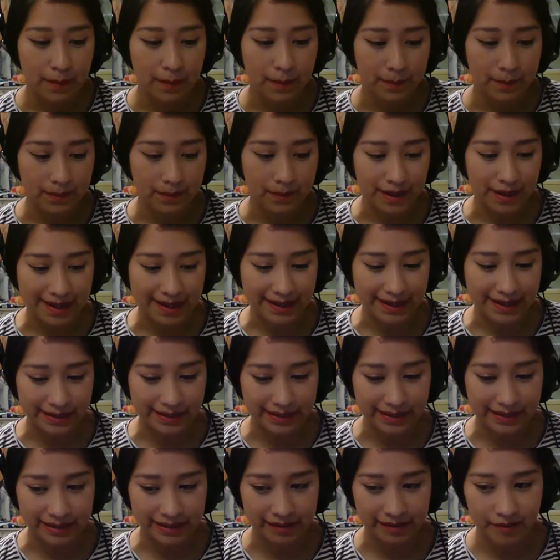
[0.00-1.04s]
But
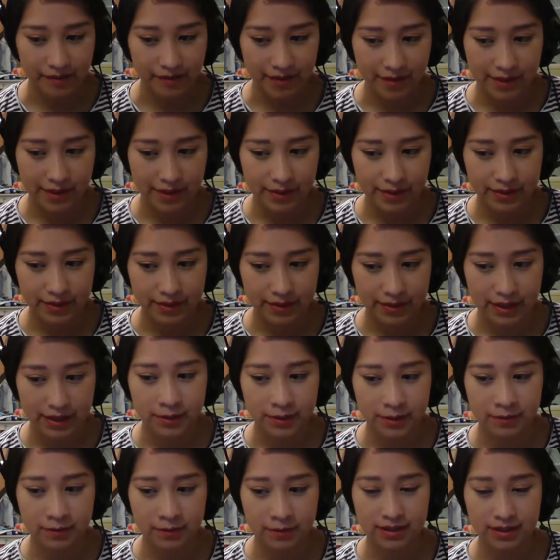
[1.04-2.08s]
then
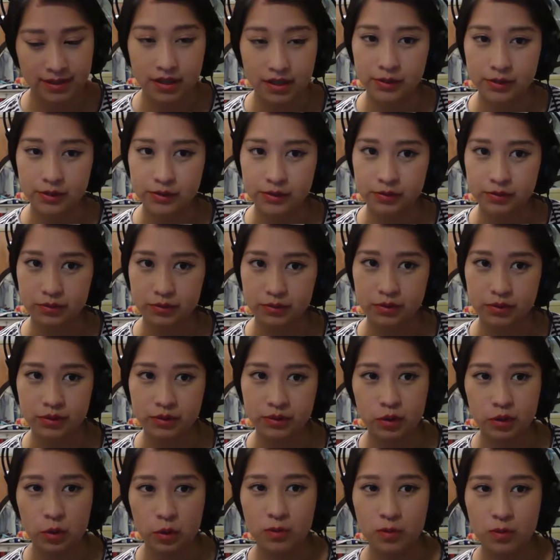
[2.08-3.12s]
there was another
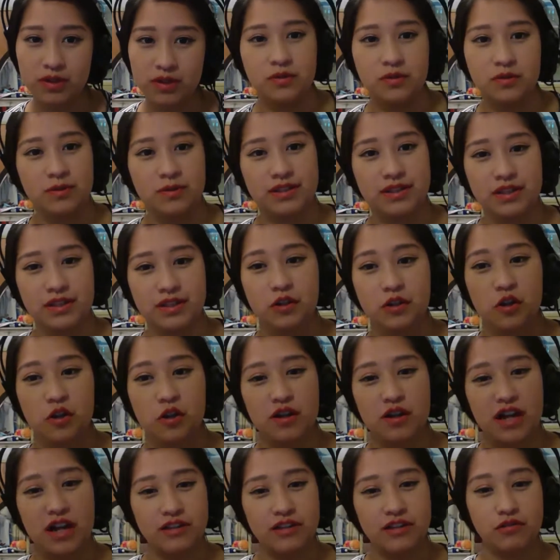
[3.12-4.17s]
school, which was the
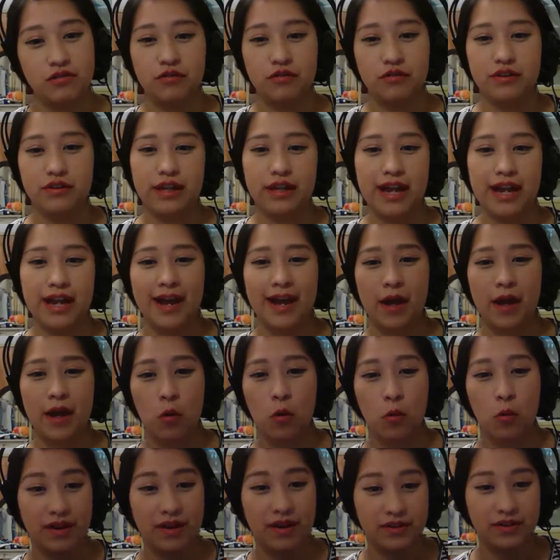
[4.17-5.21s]
current high school that I
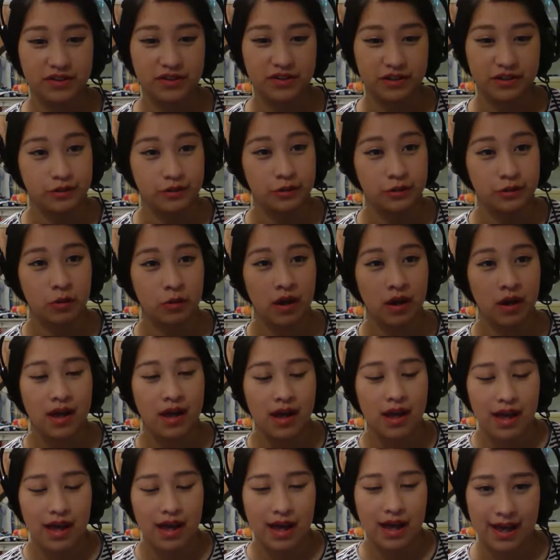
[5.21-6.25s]
went to,
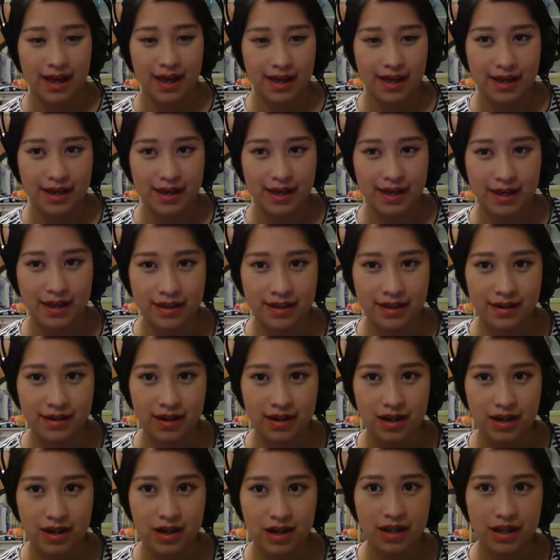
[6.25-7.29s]
and
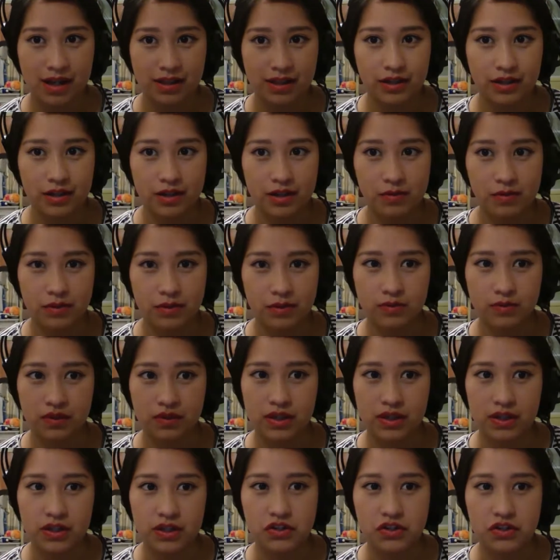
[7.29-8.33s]
I thought it was really
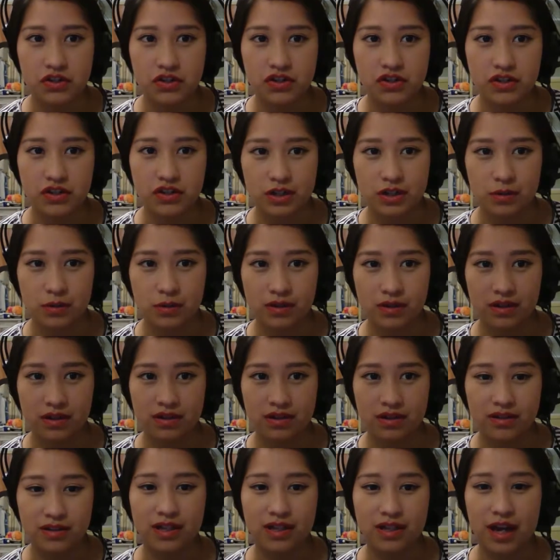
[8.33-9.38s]
interesting
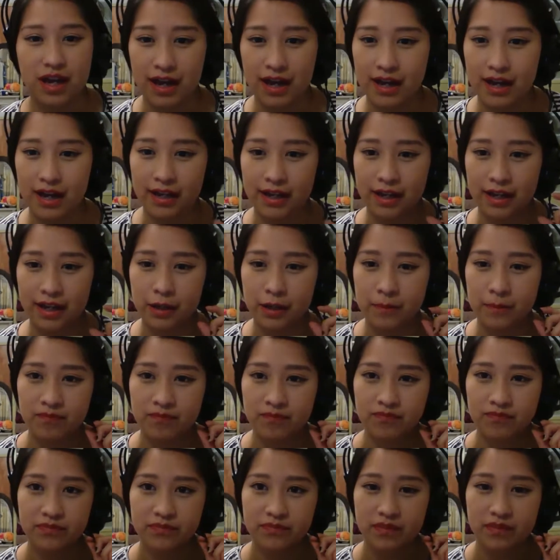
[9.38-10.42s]
because I
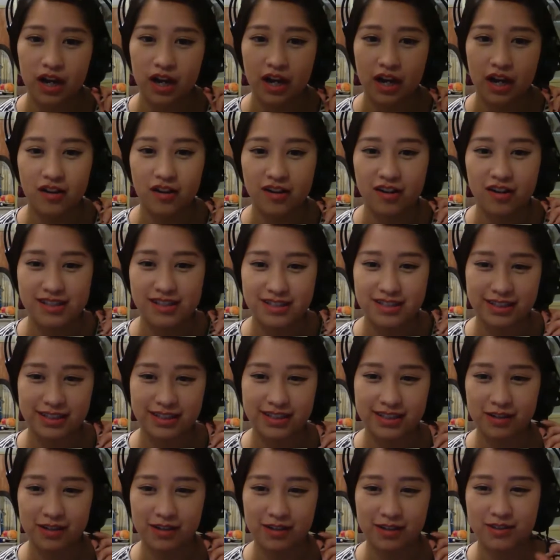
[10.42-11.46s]
honestly,
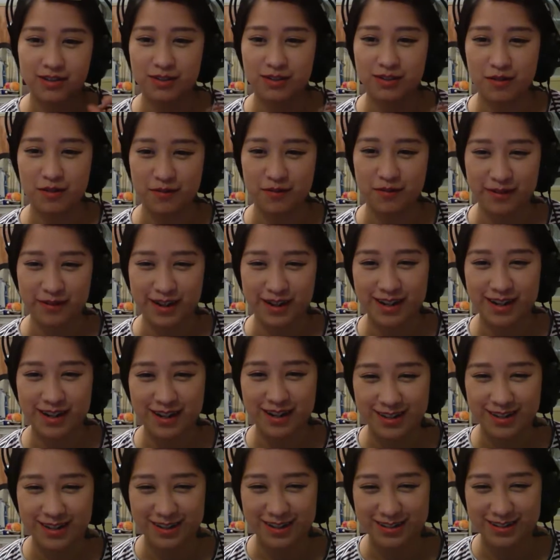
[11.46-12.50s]
I was so afraid
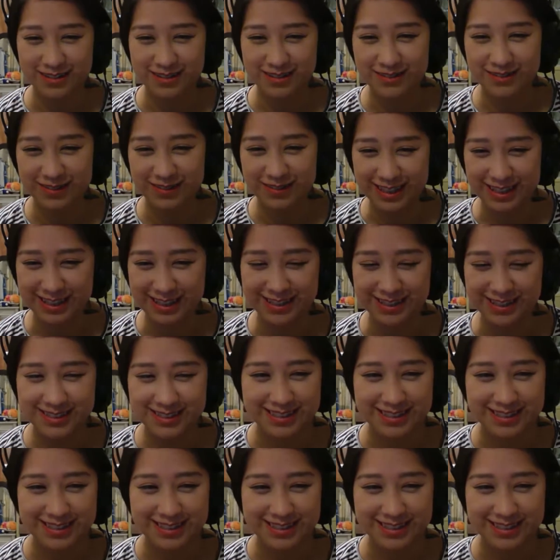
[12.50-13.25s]
of like